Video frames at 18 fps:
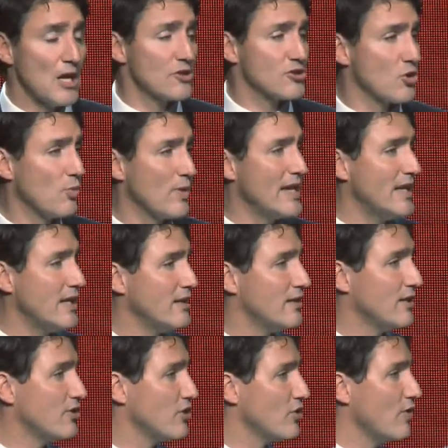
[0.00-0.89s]
So we
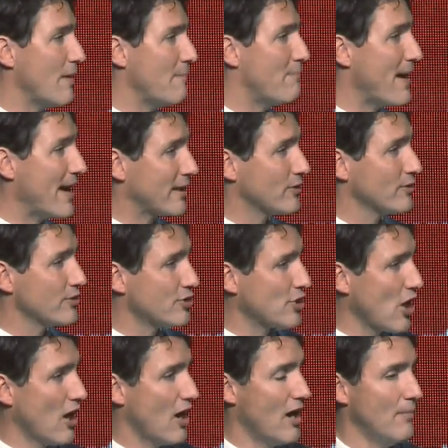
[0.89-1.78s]
need to do a better
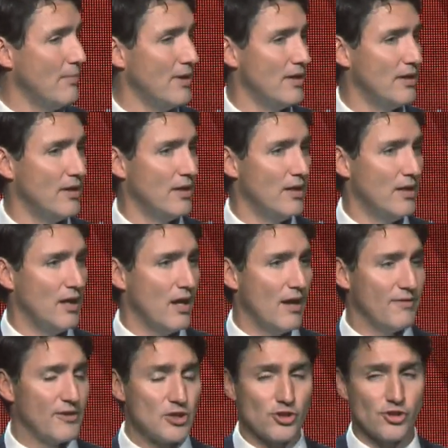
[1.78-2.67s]
job
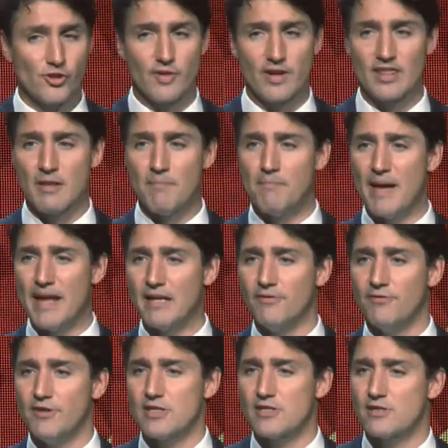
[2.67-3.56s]
of ensuring the
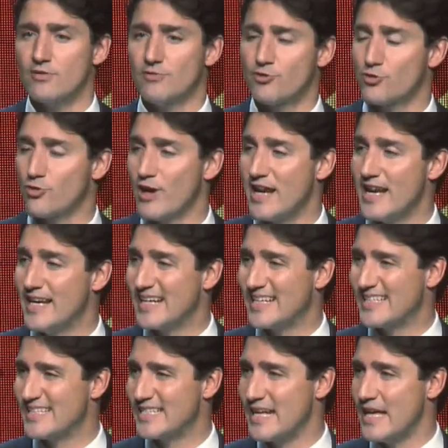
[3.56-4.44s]
benefits of trade
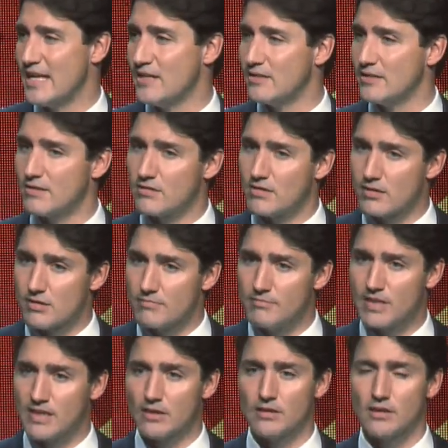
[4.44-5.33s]
extend to the
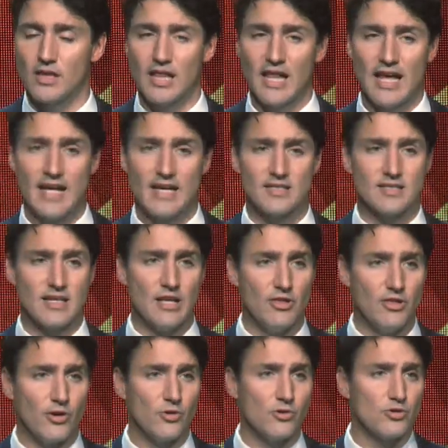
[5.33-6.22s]
middle class
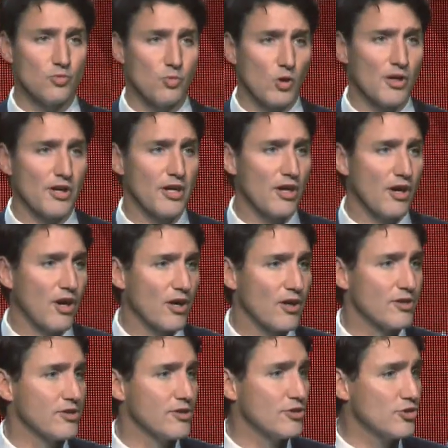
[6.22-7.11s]
and those working
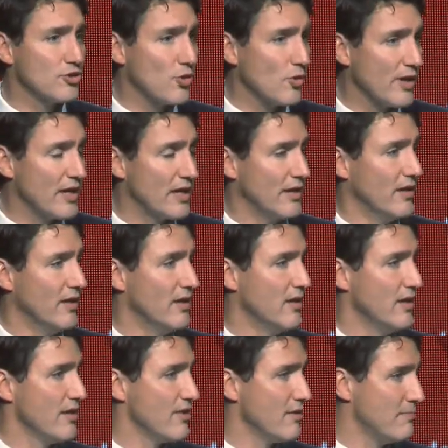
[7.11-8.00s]
hard to join
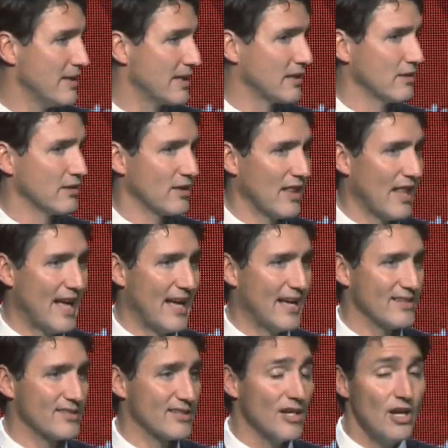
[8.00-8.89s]
the middle
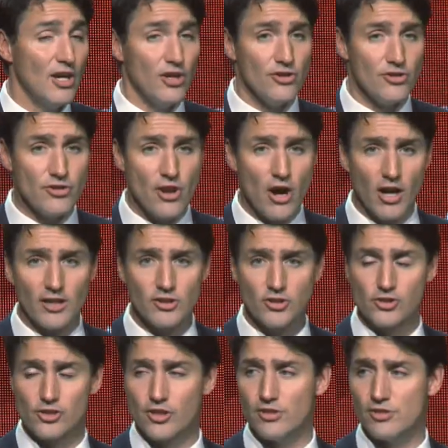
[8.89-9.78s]
class,
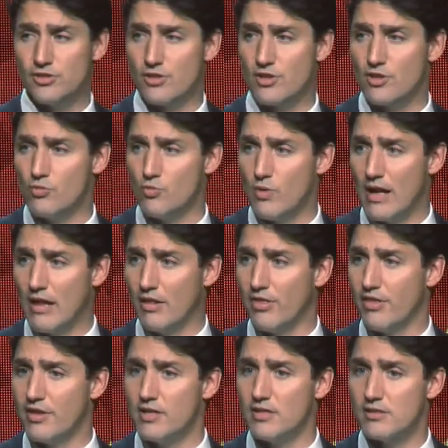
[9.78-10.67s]
not just the
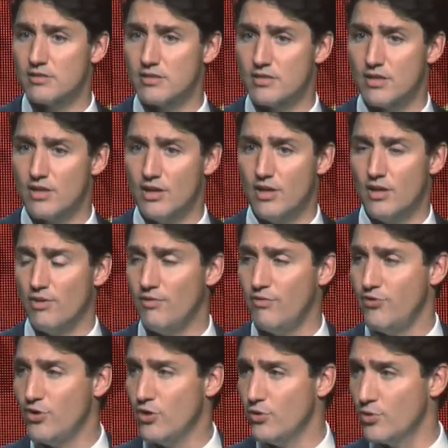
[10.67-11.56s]
wealthiest
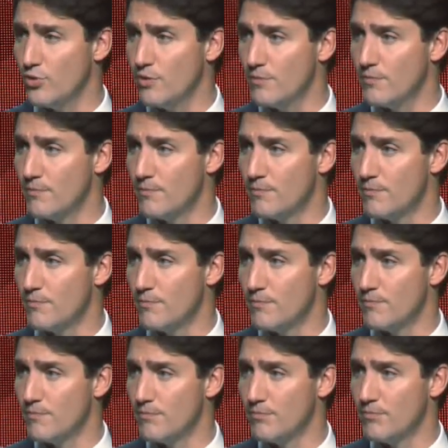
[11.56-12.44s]
few.
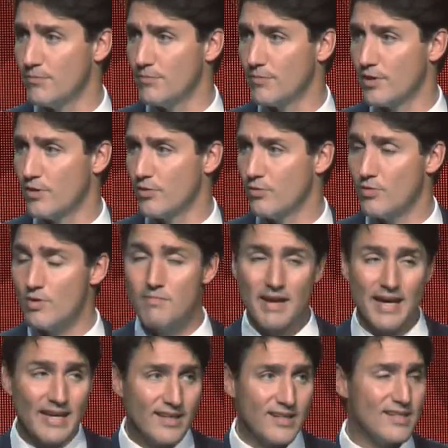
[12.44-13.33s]
We
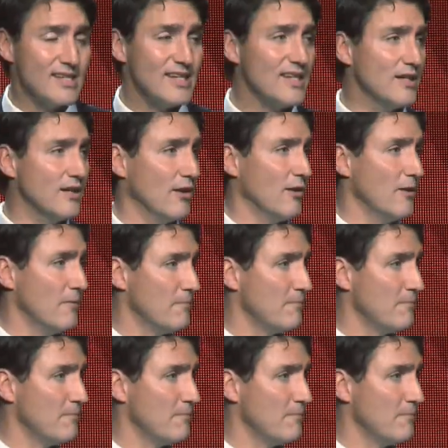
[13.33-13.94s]
made a deal.